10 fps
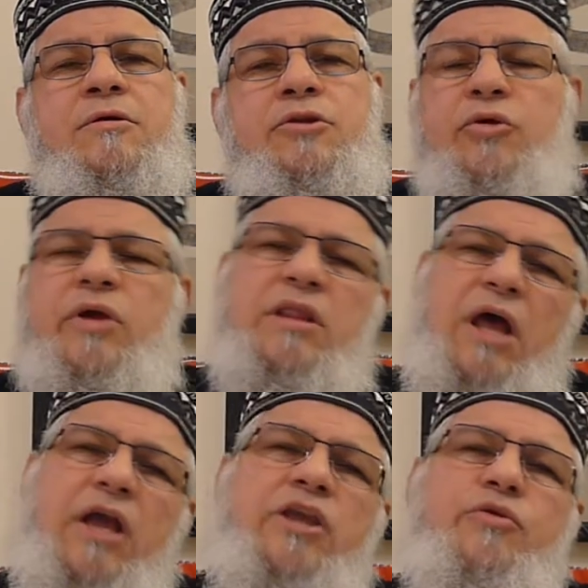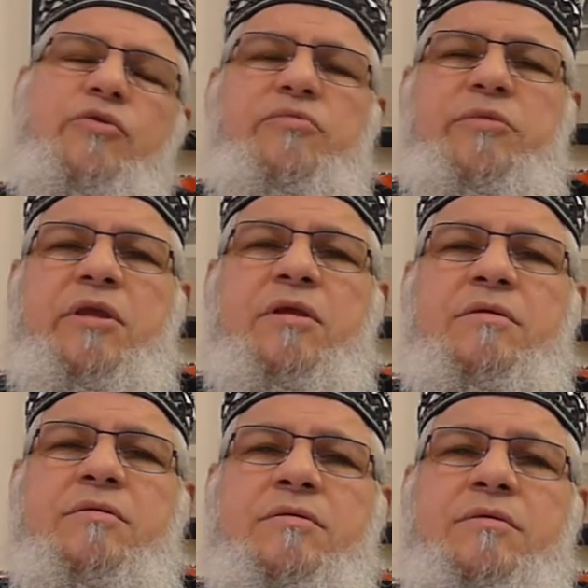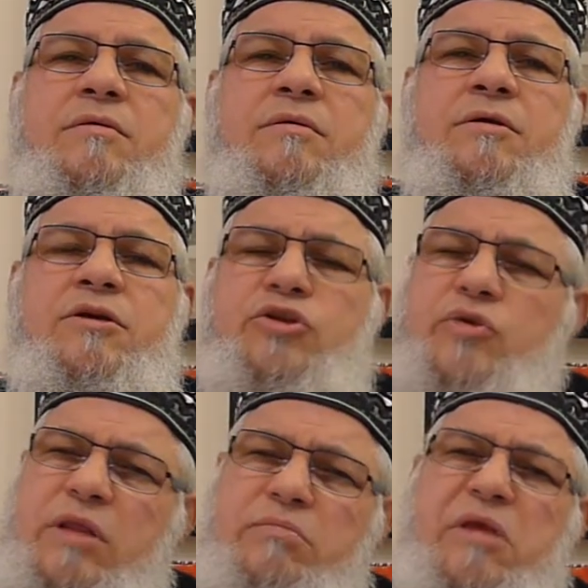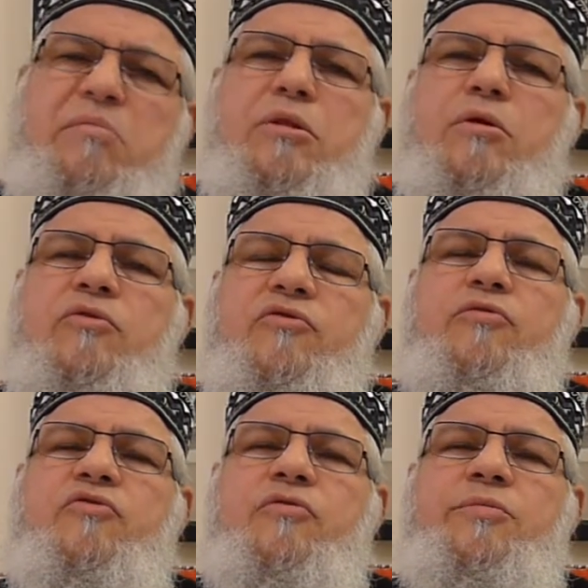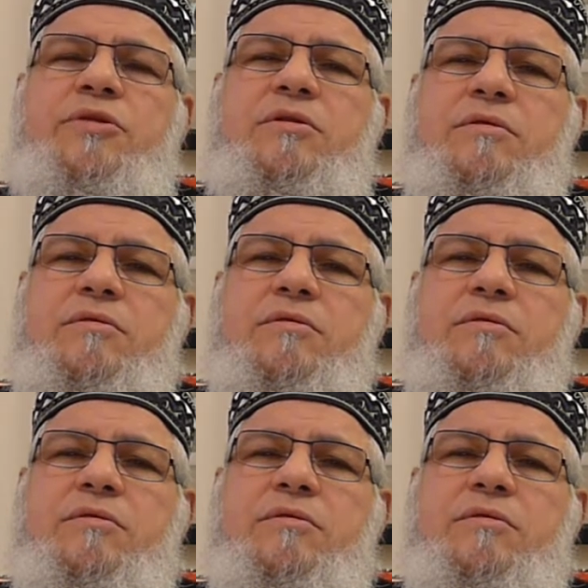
You can argue with me. You can make me look so stupid.